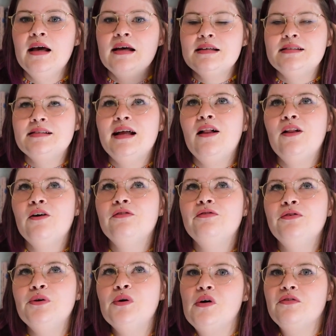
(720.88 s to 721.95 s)
sell a
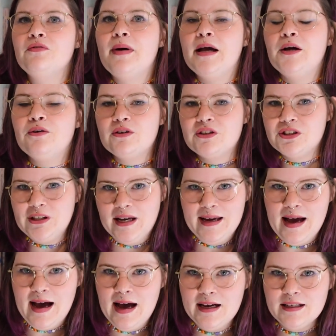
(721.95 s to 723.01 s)
few of my crochet
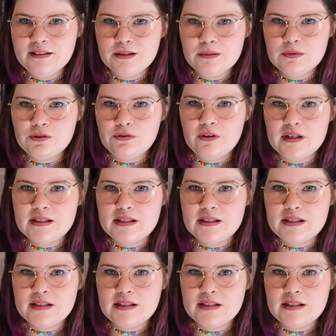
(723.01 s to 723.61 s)
items, for